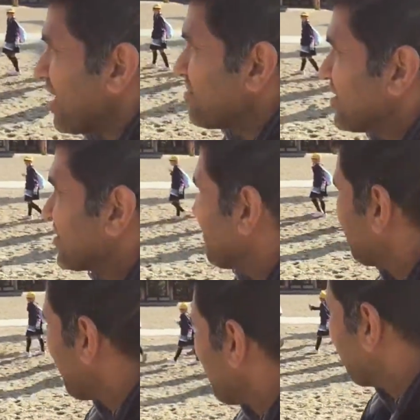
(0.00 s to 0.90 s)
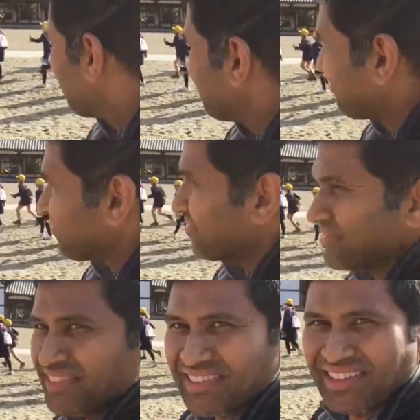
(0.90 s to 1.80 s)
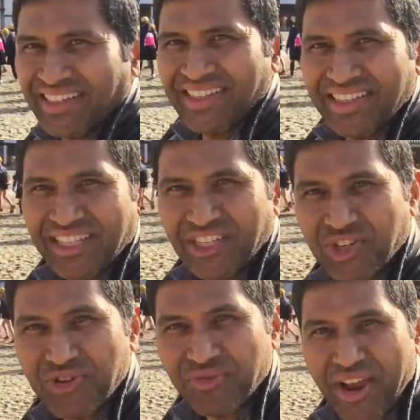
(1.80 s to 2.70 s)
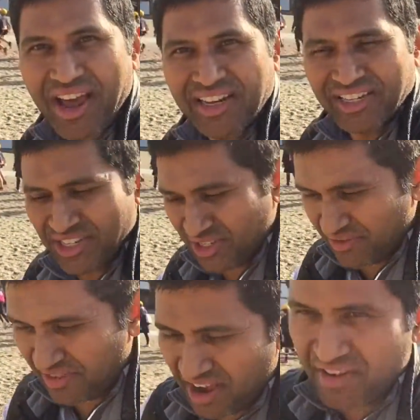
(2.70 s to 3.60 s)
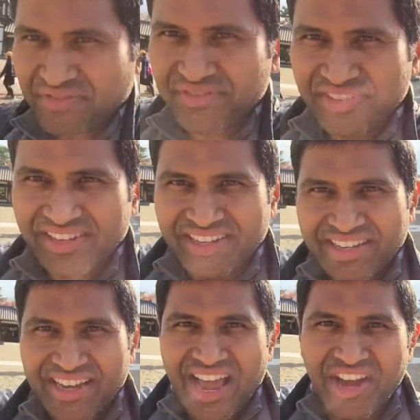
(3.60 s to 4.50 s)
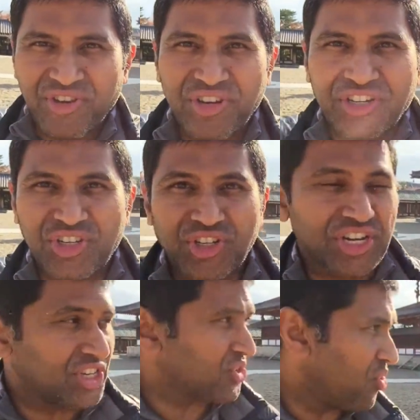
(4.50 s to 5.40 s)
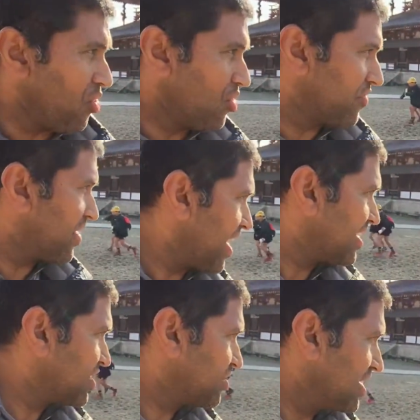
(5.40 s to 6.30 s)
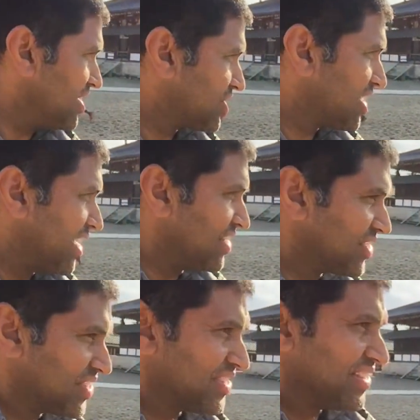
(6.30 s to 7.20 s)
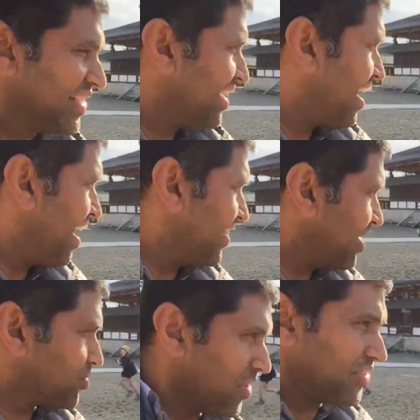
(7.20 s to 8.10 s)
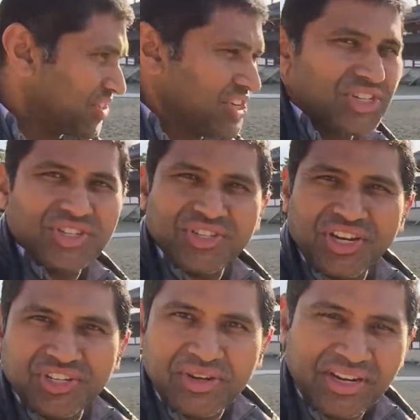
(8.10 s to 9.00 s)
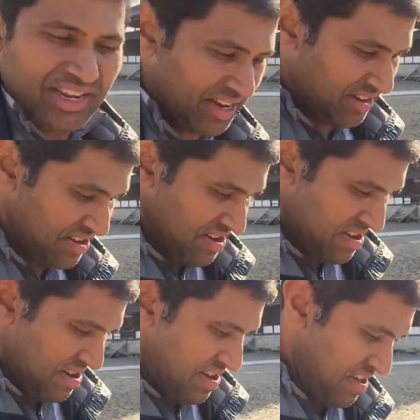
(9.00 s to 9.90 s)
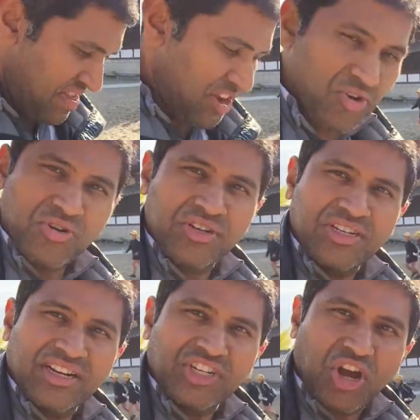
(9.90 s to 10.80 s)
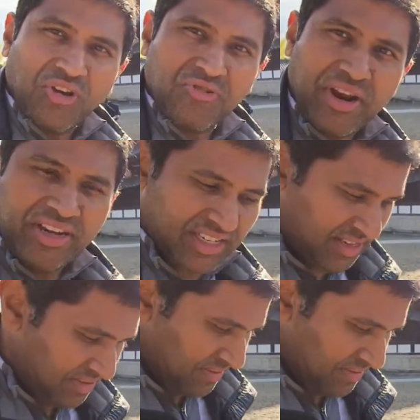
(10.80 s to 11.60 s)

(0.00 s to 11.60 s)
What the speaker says: elements of life, the true realities of life. And you need to teach all of that to these kids. And that's what the teachers are doing here. They don't tolerate